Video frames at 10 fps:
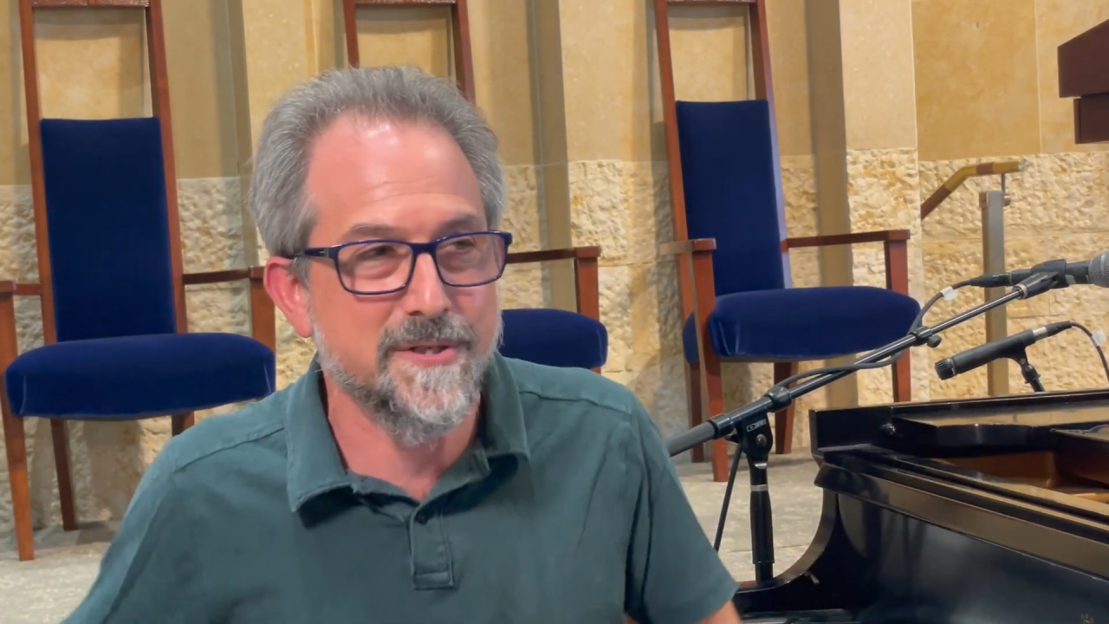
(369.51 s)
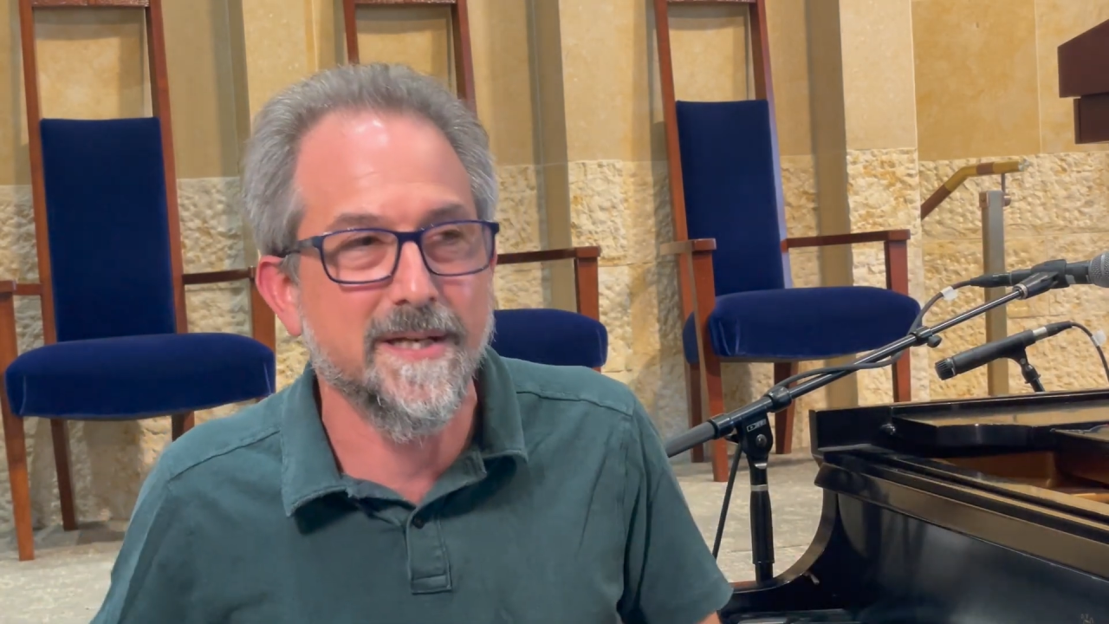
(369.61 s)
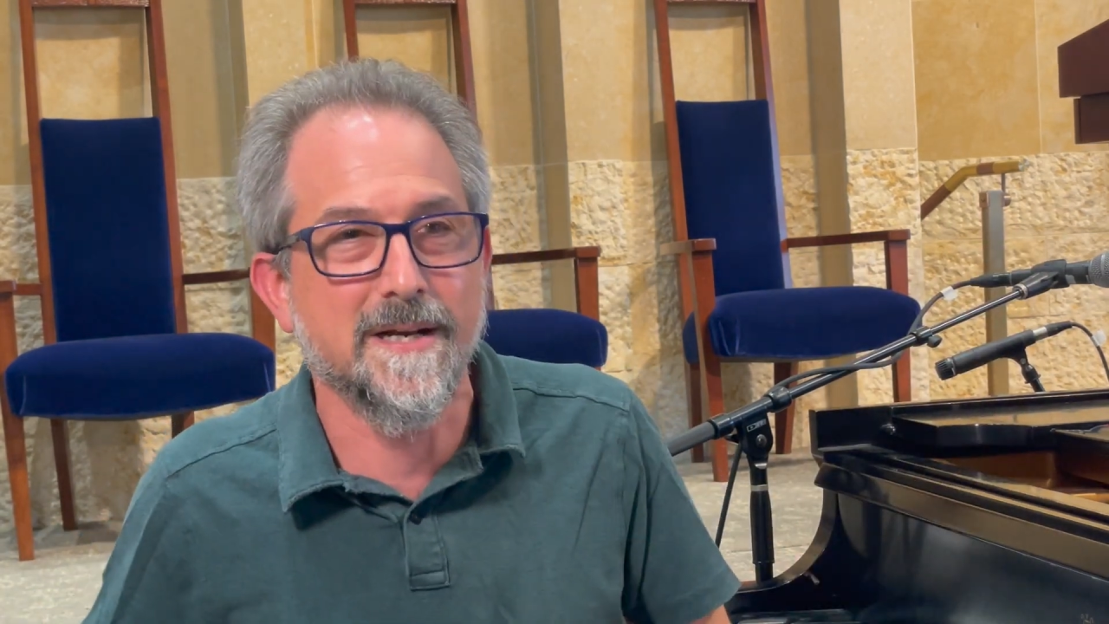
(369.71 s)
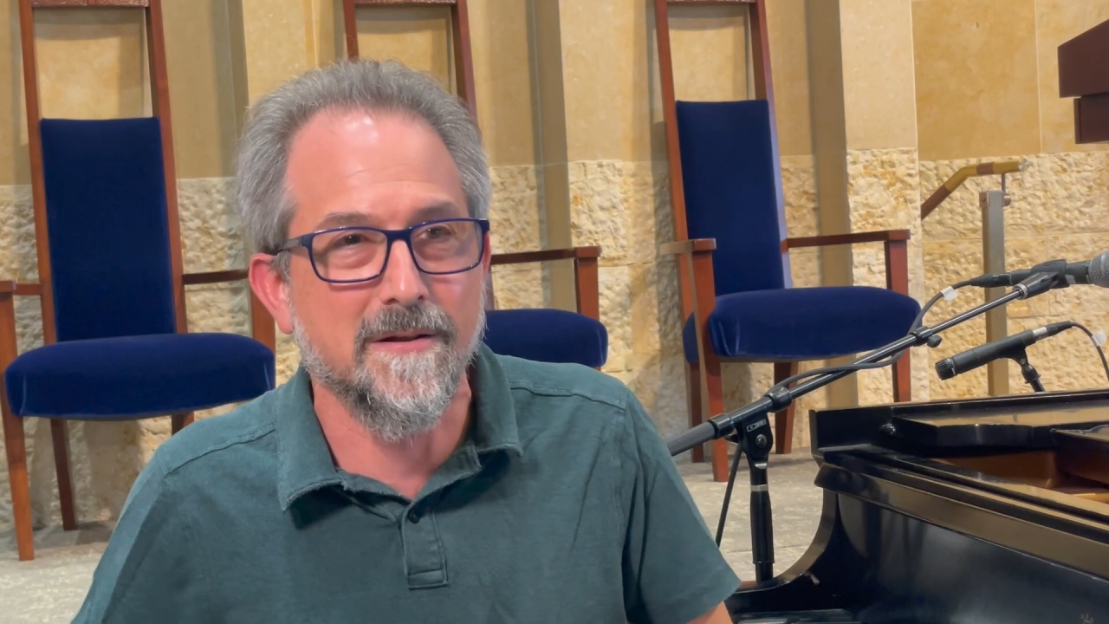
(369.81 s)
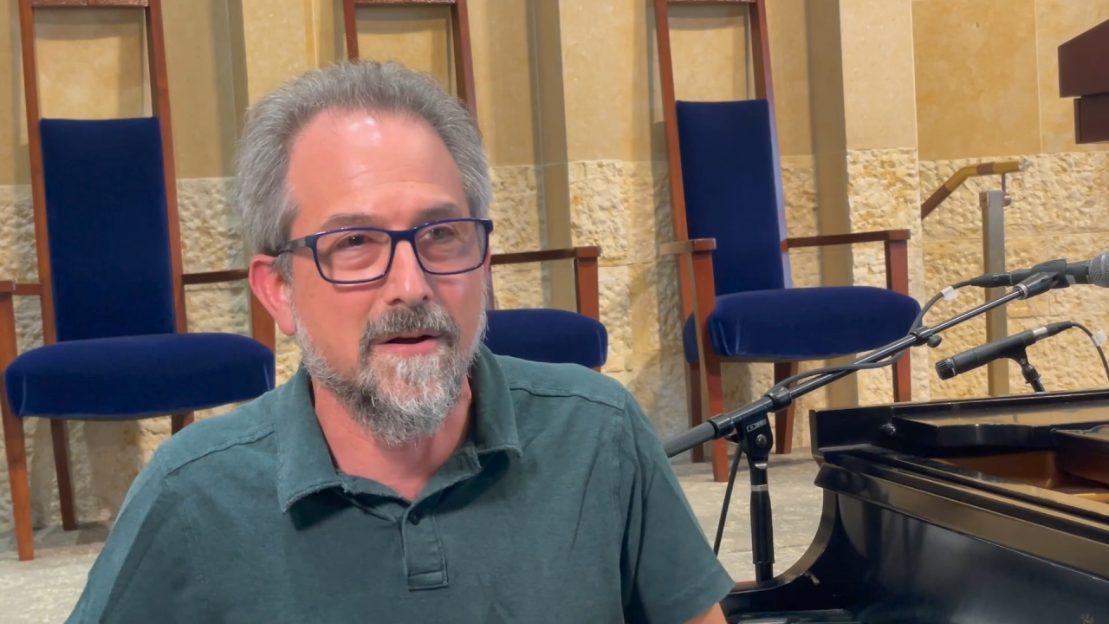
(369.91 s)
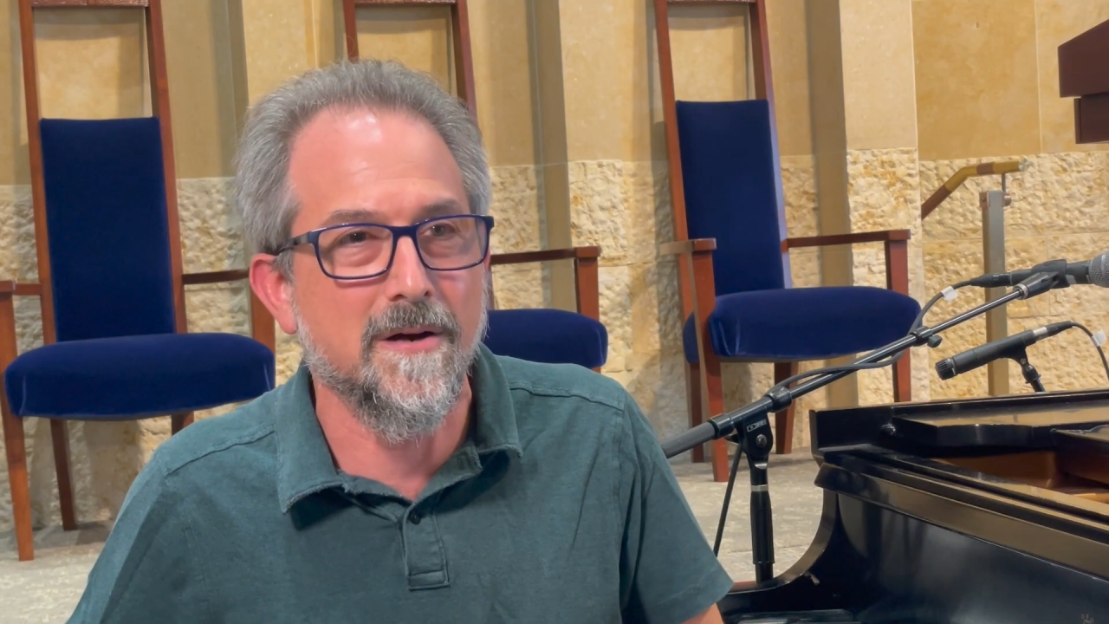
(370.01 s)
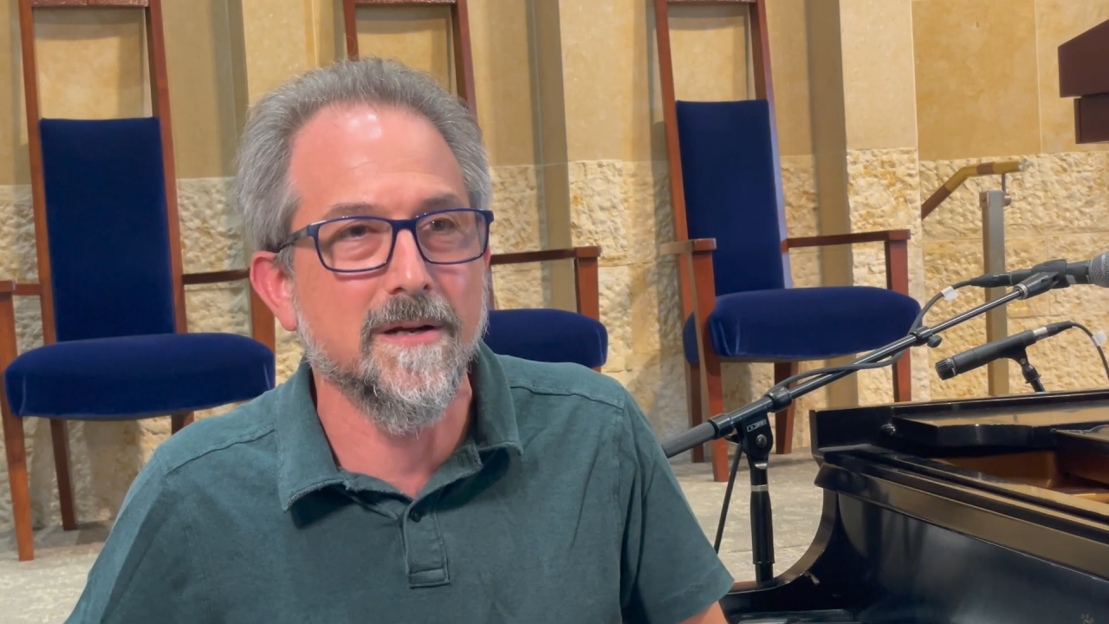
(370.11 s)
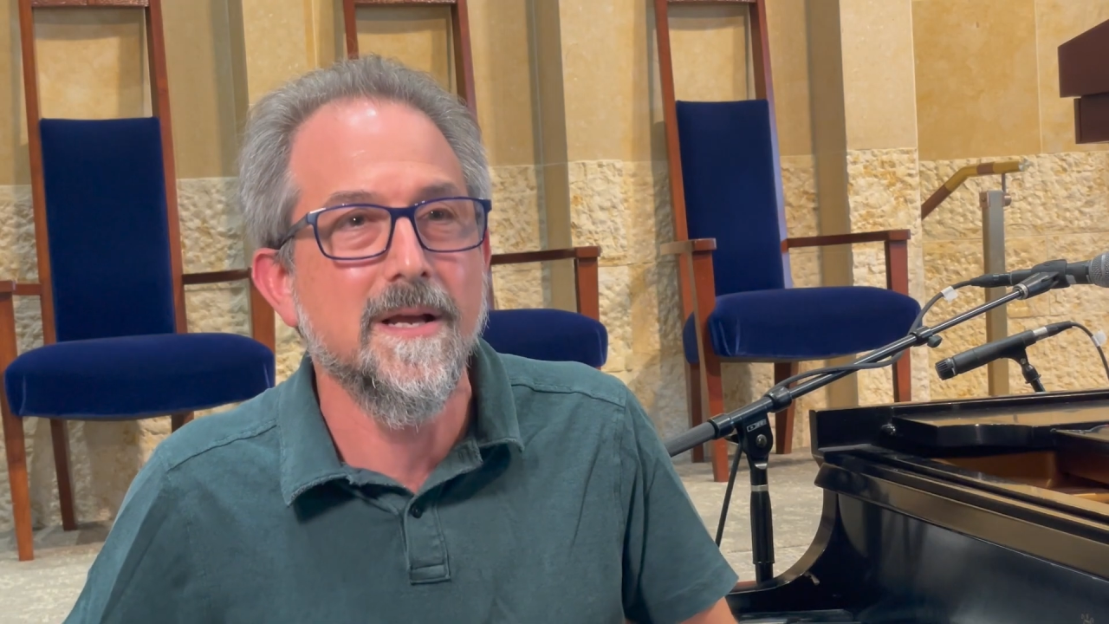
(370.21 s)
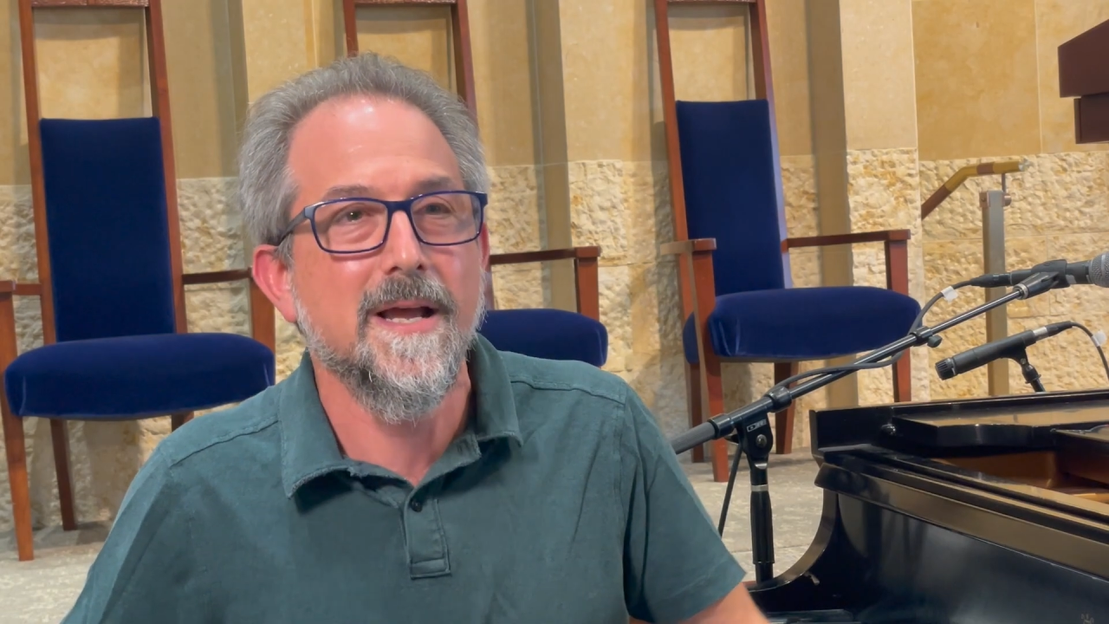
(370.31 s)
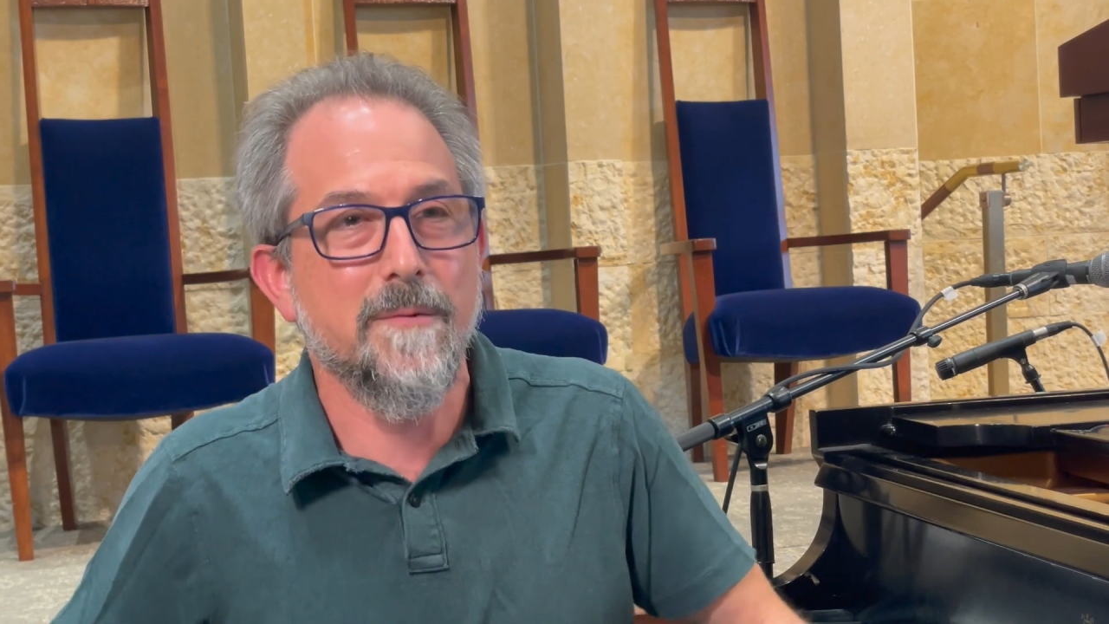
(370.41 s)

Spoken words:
are singing along